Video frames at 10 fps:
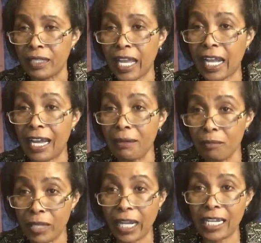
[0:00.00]
They
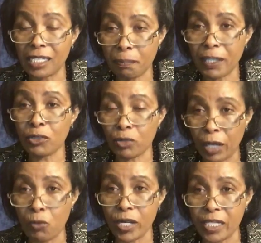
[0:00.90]
can, they can speak to
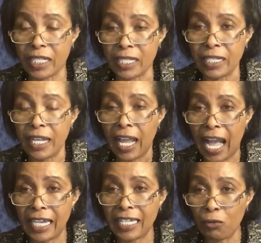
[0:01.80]
the wind,
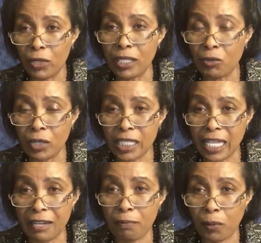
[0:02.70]
and the wind will
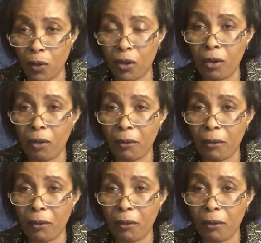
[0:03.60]
start blow.